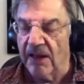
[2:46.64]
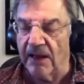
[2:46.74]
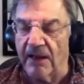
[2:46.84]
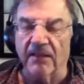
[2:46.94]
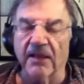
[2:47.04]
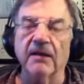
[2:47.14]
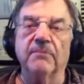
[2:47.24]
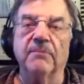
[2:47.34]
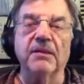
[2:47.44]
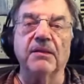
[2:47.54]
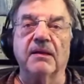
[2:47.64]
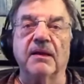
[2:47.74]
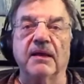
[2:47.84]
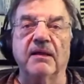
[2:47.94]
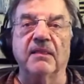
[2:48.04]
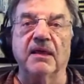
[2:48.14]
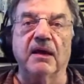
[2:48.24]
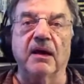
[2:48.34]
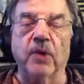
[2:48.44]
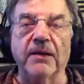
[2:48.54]
And then basically the
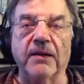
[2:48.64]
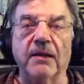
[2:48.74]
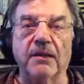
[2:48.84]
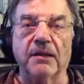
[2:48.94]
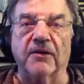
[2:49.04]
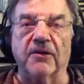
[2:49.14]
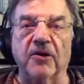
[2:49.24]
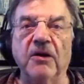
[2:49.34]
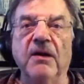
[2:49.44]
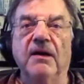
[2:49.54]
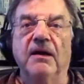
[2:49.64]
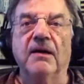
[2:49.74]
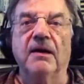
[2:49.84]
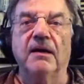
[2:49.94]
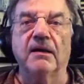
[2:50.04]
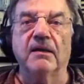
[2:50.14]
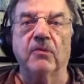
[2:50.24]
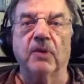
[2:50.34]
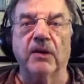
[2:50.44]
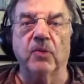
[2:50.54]
right sector, the
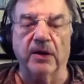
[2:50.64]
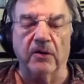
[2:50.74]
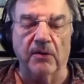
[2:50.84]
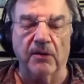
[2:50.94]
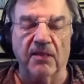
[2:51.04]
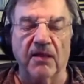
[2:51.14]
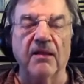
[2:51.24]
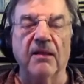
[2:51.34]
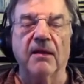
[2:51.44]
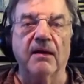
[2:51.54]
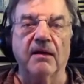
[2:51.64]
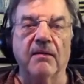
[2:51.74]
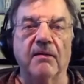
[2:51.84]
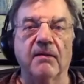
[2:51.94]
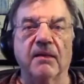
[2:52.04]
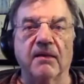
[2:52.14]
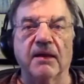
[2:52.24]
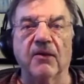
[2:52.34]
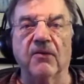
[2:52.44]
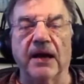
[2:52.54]
right-wingers, the
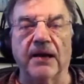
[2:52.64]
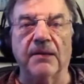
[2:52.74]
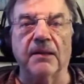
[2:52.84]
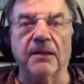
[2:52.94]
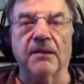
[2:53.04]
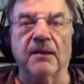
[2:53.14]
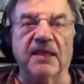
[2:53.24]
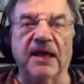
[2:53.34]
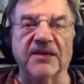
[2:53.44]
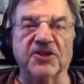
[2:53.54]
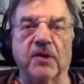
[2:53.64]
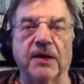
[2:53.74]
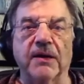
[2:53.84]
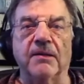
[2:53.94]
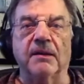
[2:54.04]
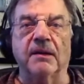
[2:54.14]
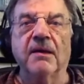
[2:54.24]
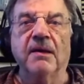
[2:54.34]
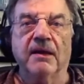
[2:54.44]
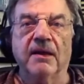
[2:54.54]
neo-Nazis and Thatcherites and
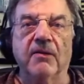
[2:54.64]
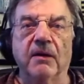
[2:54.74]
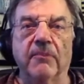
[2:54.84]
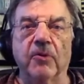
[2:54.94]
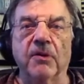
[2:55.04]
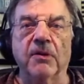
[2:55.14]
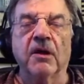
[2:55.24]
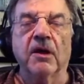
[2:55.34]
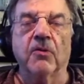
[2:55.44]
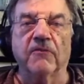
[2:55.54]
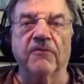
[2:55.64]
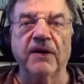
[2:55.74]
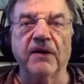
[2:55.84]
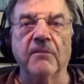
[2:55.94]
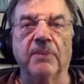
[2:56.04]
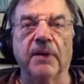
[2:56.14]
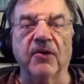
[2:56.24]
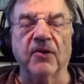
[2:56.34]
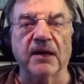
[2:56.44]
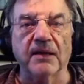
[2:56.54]
neoliberals, who were funded by the
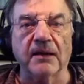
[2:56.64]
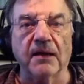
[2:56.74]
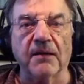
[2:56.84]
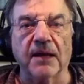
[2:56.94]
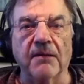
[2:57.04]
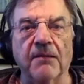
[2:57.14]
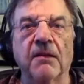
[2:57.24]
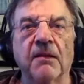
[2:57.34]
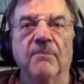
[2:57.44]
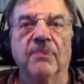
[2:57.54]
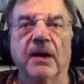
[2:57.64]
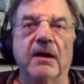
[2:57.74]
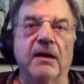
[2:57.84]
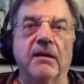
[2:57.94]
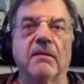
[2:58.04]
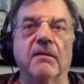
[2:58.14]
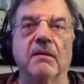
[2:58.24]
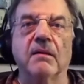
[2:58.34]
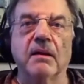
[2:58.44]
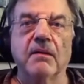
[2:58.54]
United States.
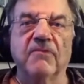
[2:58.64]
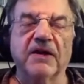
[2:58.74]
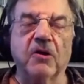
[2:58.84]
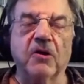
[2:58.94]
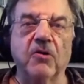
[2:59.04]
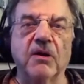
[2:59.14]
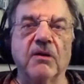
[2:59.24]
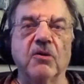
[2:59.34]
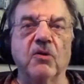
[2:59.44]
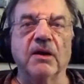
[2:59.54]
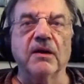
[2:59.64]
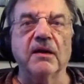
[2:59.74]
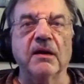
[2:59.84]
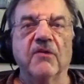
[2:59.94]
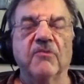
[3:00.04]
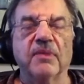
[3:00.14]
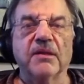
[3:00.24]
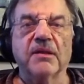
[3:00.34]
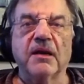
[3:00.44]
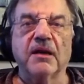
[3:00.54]
Victoria Nuland from the
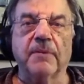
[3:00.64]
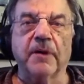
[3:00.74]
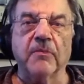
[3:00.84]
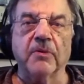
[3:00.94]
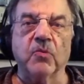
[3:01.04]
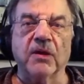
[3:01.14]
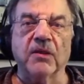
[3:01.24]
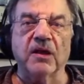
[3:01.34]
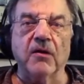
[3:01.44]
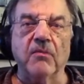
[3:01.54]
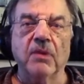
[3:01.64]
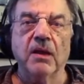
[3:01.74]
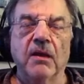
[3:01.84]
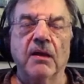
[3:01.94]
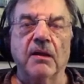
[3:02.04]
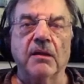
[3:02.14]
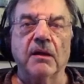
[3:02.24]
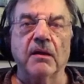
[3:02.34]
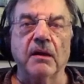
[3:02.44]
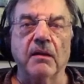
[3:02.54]
State Department went there and
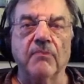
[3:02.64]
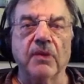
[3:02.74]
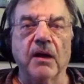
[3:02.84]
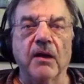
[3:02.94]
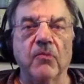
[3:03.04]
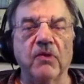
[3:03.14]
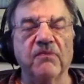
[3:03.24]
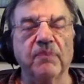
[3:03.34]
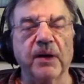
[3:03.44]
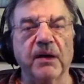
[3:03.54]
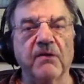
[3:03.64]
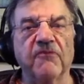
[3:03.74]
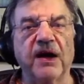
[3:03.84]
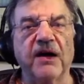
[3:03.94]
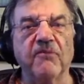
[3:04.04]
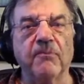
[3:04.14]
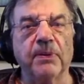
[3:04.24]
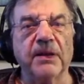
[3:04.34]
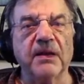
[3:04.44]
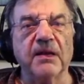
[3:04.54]
said, we've spent $5
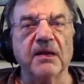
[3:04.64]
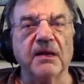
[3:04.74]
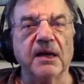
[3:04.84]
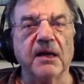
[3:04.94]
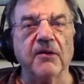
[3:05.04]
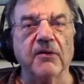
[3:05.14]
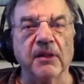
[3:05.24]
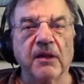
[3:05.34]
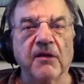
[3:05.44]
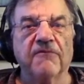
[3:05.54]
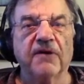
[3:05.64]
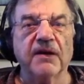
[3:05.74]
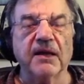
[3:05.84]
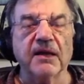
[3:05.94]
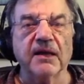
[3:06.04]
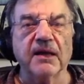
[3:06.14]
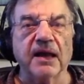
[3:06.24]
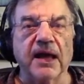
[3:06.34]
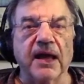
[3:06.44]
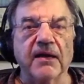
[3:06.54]
billion funding an
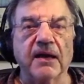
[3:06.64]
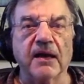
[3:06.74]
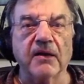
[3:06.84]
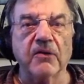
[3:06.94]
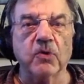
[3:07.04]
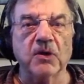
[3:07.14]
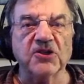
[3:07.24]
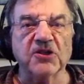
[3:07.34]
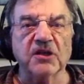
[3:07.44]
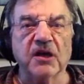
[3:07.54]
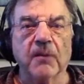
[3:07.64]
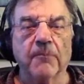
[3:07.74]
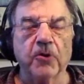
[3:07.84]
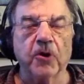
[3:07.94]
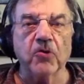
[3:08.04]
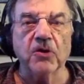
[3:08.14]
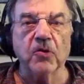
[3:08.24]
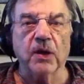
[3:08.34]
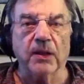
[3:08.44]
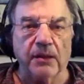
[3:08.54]
anti-Russian,
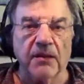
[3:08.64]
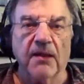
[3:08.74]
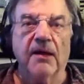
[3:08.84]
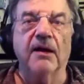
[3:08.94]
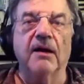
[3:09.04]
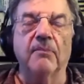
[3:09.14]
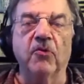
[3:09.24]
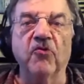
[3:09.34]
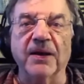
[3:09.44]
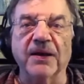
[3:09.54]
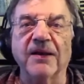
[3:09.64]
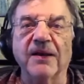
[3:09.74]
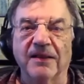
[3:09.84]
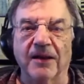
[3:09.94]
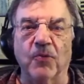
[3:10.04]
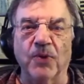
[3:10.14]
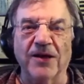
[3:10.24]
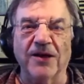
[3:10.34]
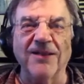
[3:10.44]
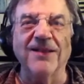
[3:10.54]
pro-US movement that we
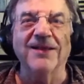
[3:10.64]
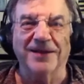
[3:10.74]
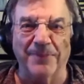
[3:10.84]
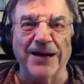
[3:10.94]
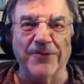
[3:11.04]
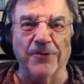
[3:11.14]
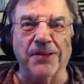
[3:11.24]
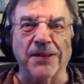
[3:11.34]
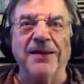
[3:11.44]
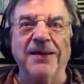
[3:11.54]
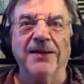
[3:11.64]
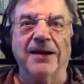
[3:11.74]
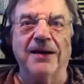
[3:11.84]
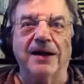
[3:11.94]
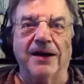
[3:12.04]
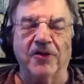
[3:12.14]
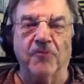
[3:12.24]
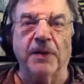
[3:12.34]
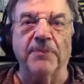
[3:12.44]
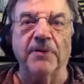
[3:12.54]
call democracy. Other
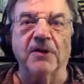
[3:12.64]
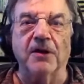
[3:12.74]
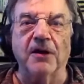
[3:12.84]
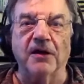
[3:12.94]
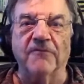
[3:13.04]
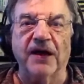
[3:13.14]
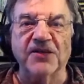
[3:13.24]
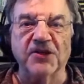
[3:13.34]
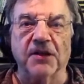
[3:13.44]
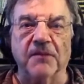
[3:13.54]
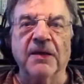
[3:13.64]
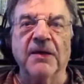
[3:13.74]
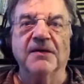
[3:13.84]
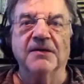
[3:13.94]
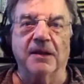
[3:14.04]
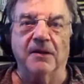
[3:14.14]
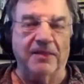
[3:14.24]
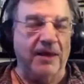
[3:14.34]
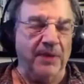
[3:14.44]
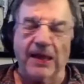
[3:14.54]
people call it fascism. He said
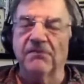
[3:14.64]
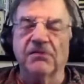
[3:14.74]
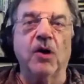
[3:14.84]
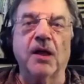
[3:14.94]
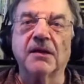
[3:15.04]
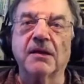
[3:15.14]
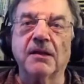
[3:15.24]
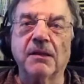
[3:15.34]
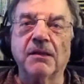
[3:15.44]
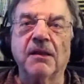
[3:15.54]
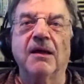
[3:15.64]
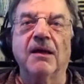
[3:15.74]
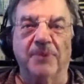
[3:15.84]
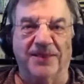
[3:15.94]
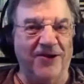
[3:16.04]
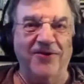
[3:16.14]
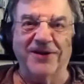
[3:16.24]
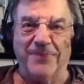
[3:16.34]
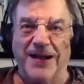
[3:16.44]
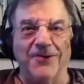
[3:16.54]
they may have swastikas, but they're
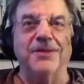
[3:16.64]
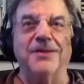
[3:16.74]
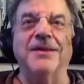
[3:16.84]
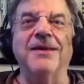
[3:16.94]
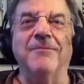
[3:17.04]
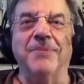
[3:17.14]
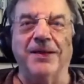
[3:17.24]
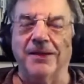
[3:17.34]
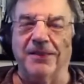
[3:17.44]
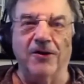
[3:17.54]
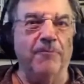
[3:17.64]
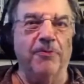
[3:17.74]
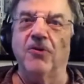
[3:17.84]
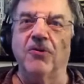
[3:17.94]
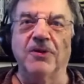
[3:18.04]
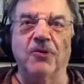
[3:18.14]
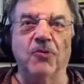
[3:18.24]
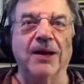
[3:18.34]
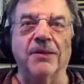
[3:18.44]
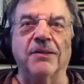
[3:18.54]
democracy because they're
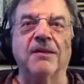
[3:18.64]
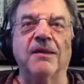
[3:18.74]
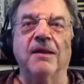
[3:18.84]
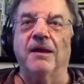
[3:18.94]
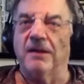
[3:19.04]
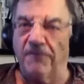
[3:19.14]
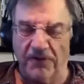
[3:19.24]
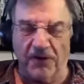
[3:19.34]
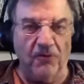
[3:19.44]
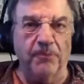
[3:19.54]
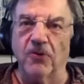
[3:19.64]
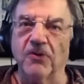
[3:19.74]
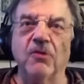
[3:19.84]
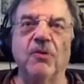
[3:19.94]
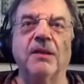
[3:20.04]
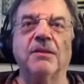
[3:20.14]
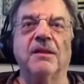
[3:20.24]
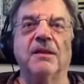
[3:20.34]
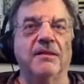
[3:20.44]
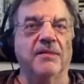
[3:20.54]
pro-US. And if you're pro-US,
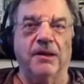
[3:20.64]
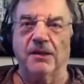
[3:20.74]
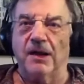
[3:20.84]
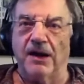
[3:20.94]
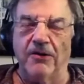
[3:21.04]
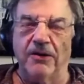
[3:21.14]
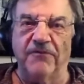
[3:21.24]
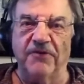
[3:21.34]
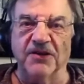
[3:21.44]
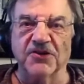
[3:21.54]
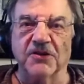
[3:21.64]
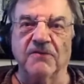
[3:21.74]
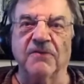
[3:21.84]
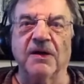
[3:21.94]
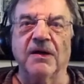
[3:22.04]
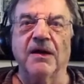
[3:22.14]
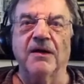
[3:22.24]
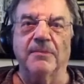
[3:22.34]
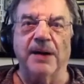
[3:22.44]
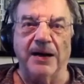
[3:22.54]
that's our definition of a
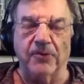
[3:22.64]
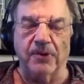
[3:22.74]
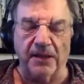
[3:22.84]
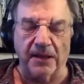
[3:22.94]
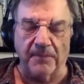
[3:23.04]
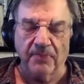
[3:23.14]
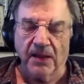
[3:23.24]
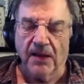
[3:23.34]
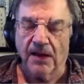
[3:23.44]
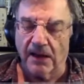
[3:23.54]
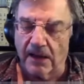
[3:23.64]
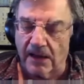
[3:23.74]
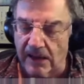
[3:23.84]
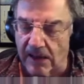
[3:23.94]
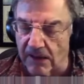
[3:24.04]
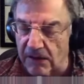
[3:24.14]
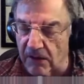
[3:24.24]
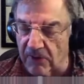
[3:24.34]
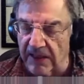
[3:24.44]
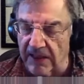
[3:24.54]
democracy. And
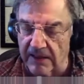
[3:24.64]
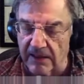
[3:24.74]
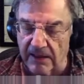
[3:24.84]
so they'd